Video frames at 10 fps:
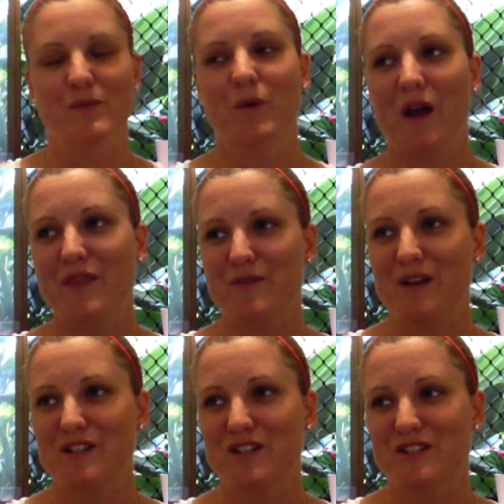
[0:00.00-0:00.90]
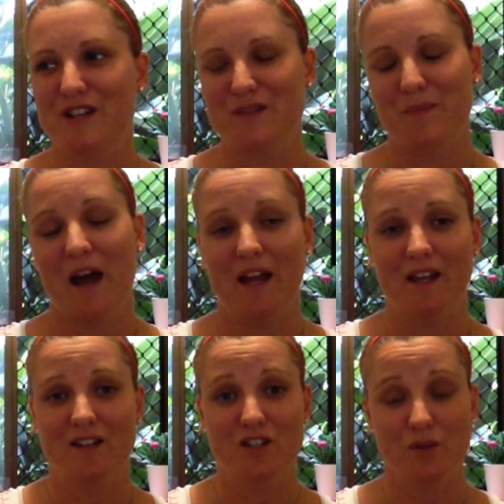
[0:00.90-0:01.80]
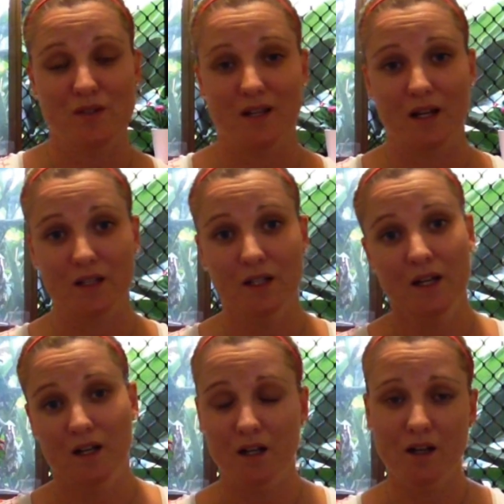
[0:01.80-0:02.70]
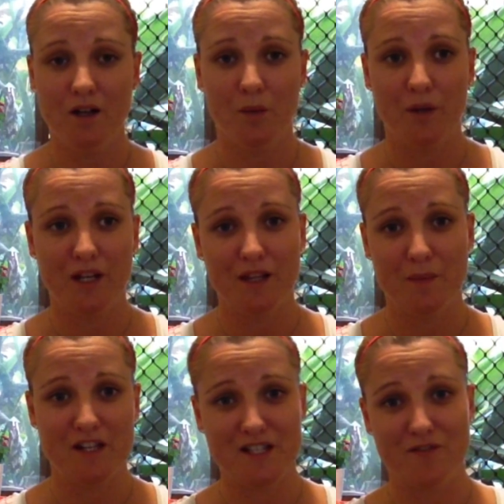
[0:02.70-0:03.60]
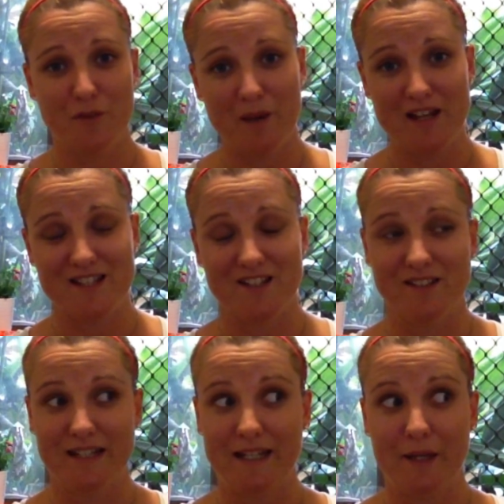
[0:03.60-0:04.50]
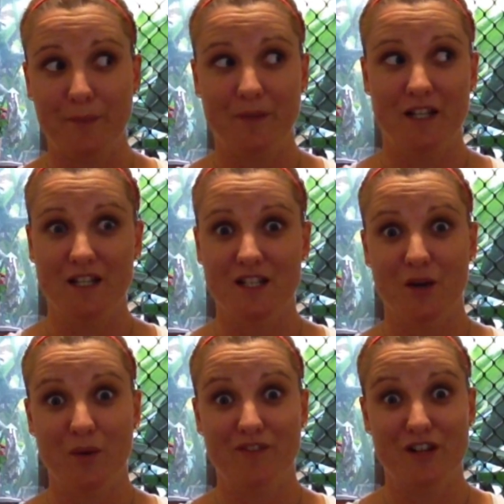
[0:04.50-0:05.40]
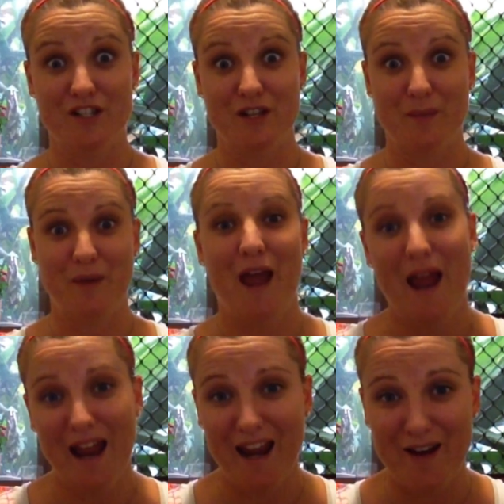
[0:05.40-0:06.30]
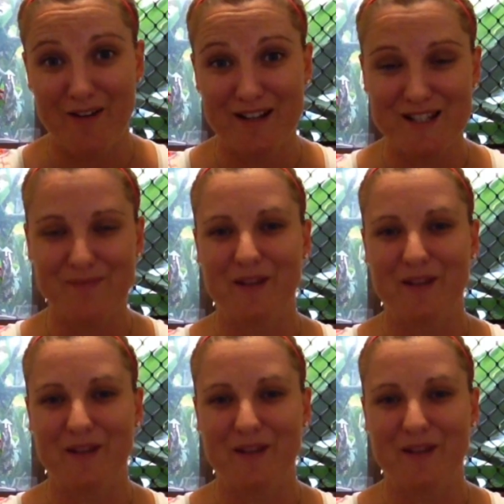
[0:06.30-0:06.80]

We're at the register paying, and she was like, oh, wanting the best of the best. I was like, yep, can you tell we're first time parents?